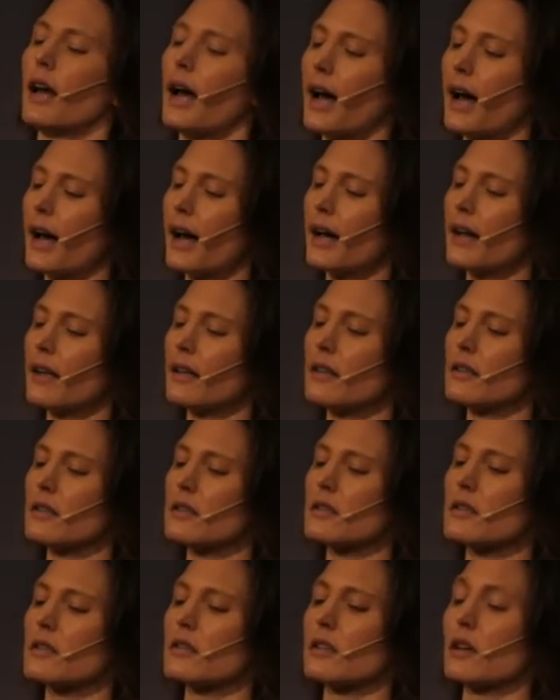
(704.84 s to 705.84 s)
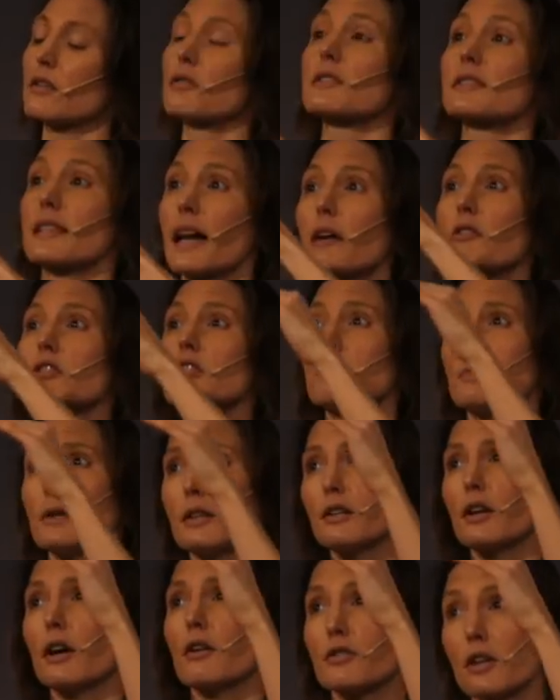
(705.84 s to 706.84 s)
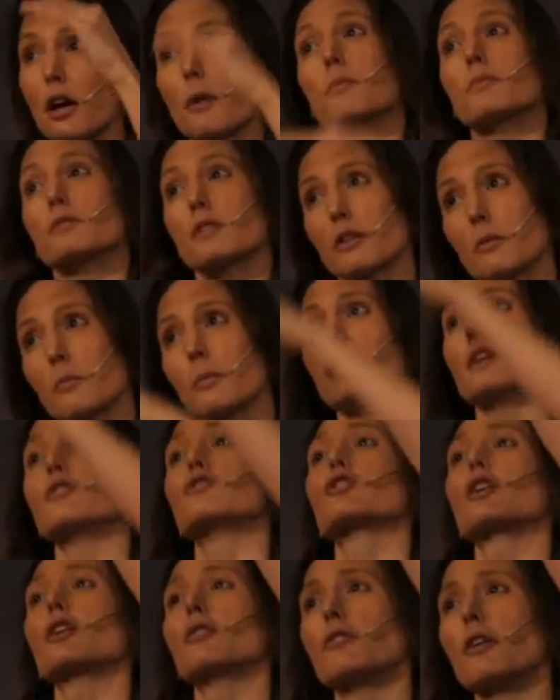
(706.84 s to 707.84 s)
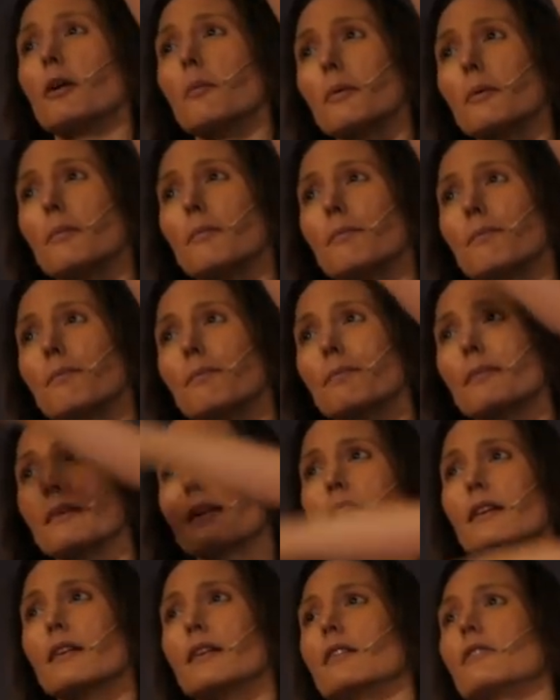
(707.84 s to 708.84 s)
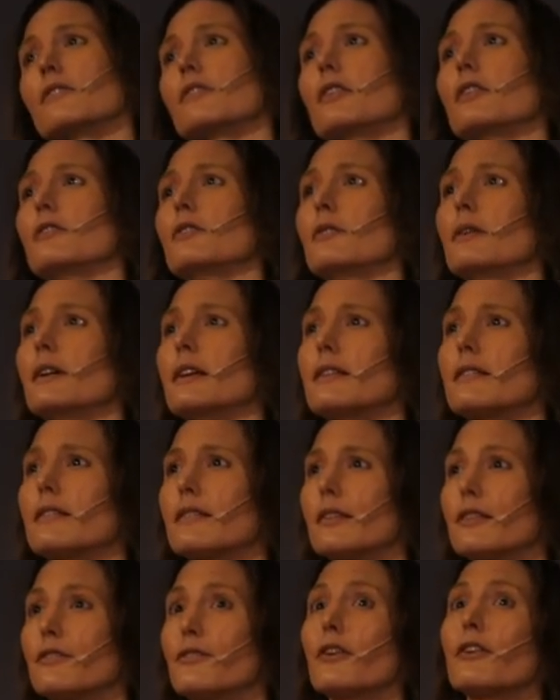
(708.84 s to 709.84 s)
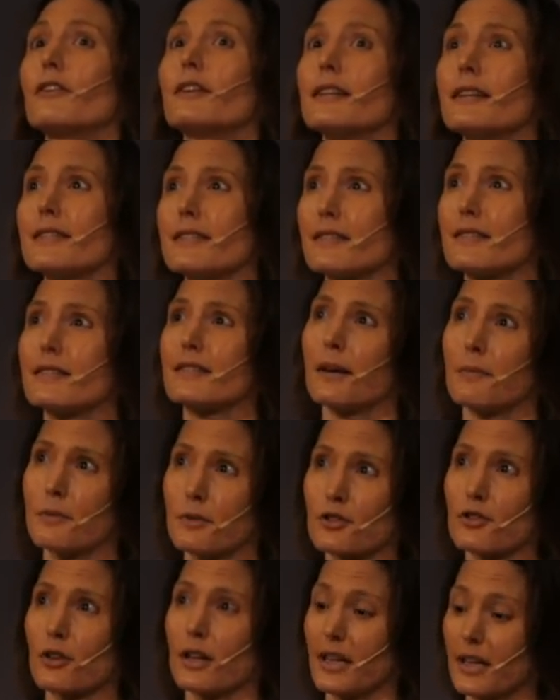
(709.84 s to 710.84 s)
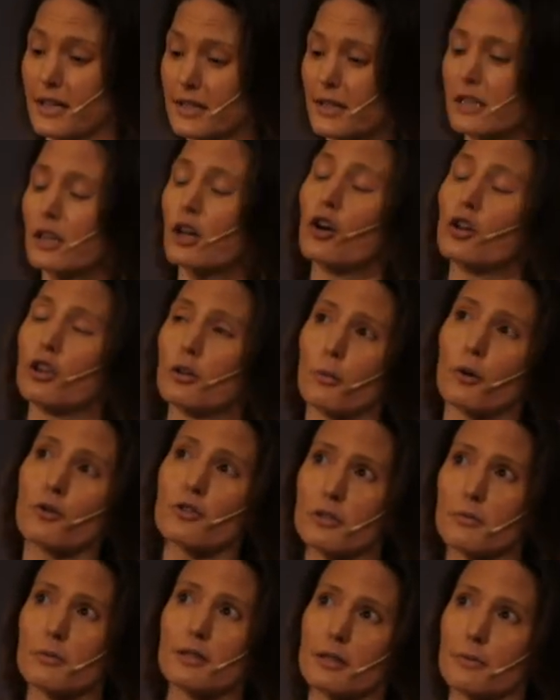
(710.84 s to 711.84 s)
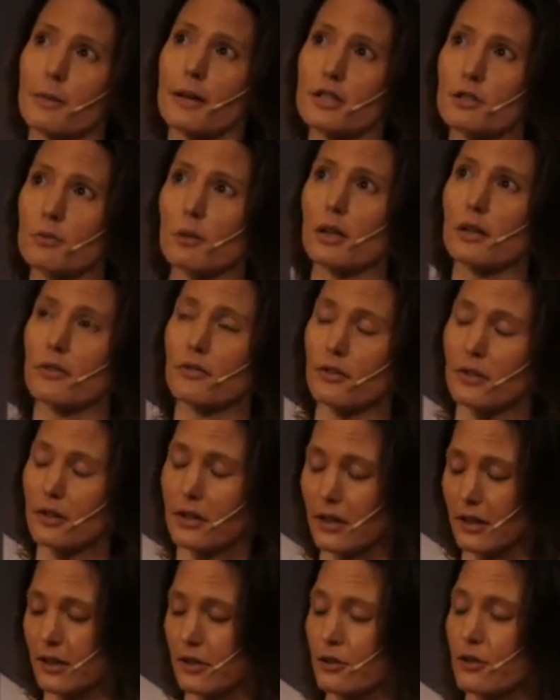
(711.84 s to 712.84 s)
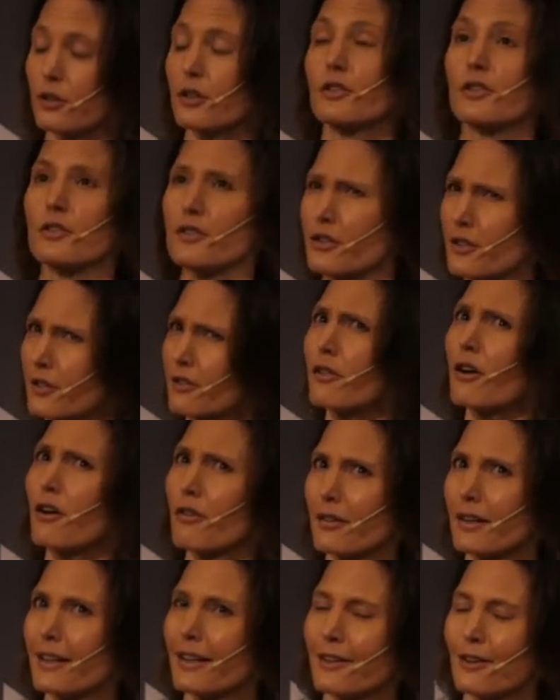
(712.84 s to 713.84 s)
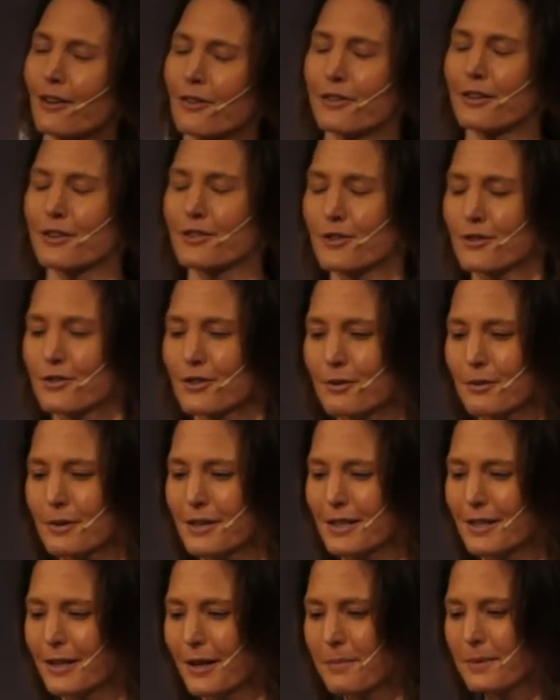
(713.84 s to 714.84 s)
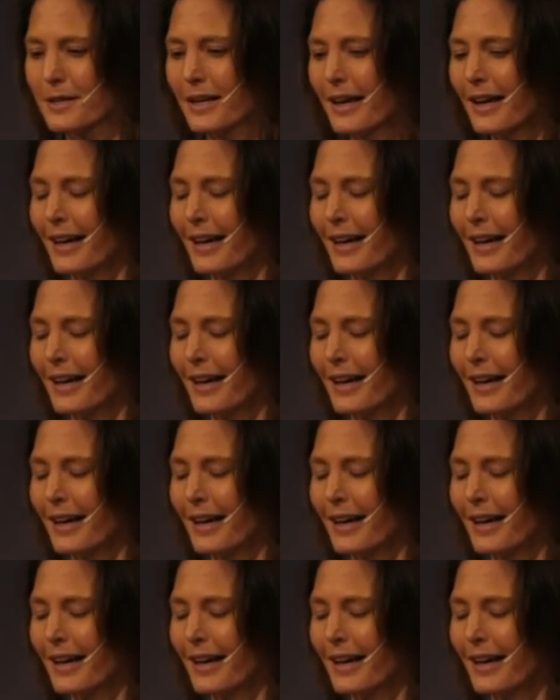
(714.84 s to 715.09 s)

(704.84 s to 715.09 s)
And so the sound speed goes up, so the pitch goes up. So it's very easy to demonstrate. Hitting it on the bottom is the best way of doing it. There are really a lot of things you can do with teacups.